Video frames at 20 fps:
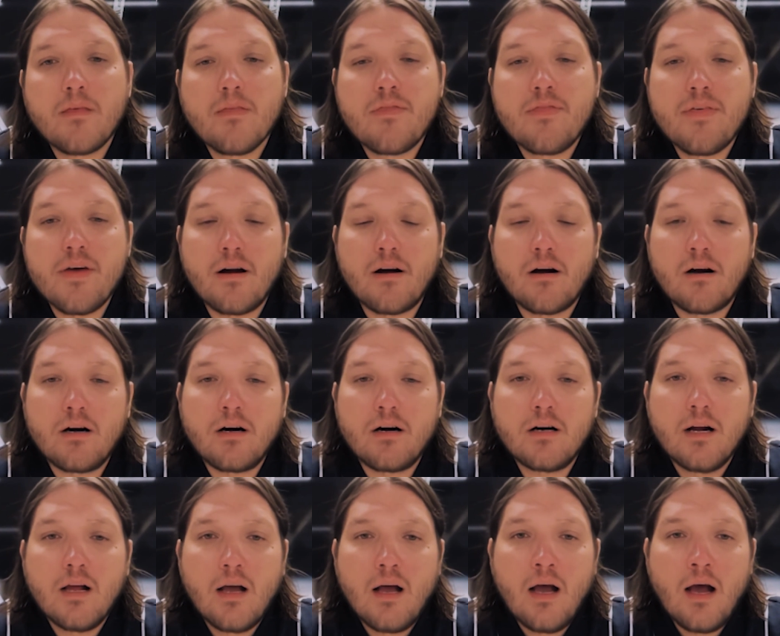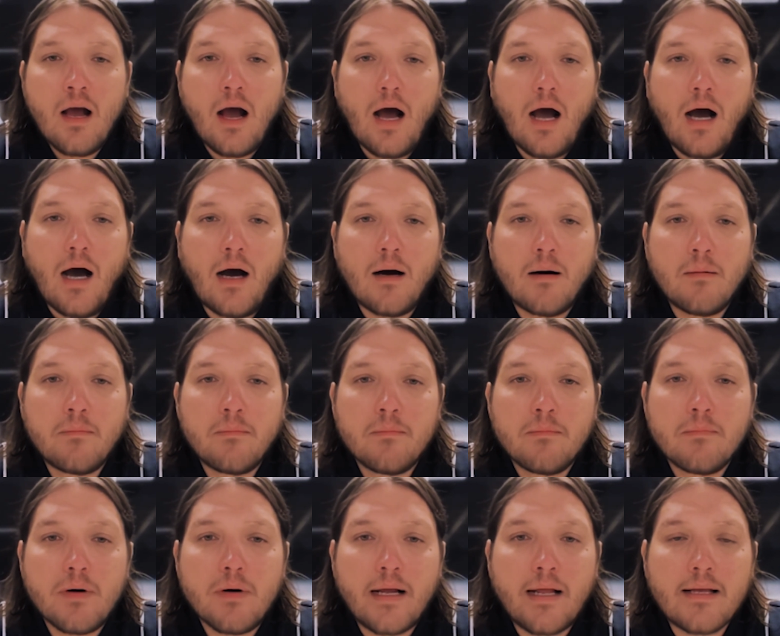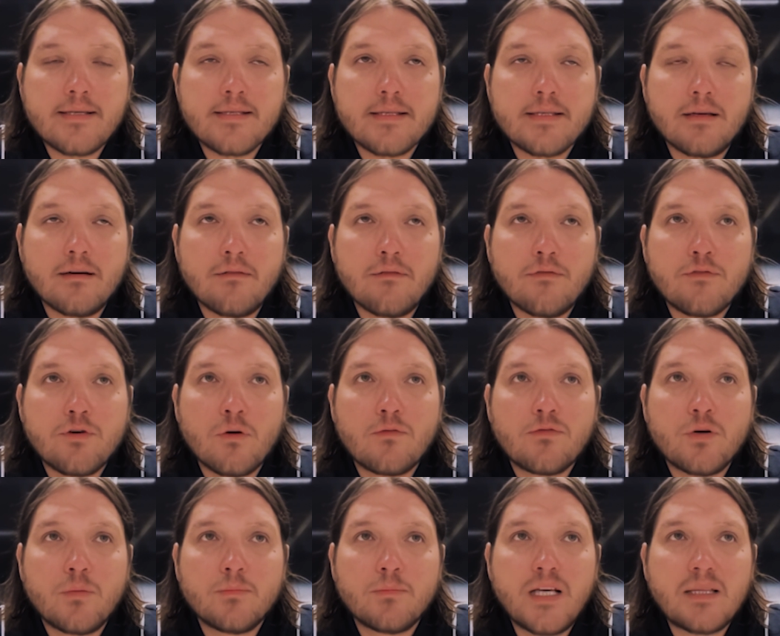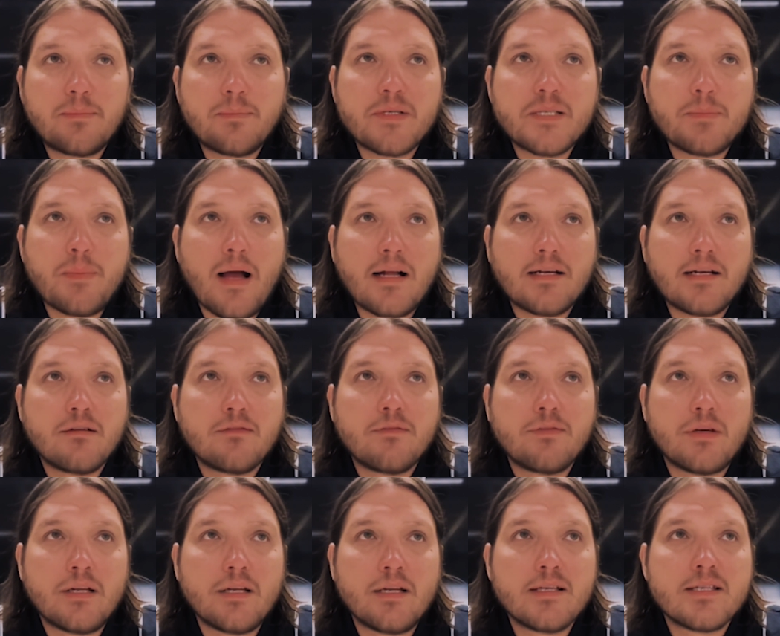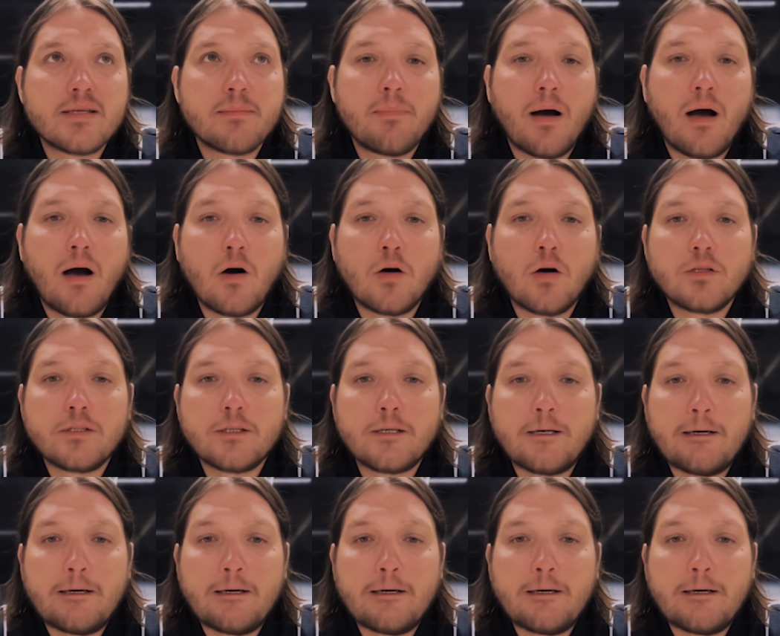there. I guess from that perspective, it is about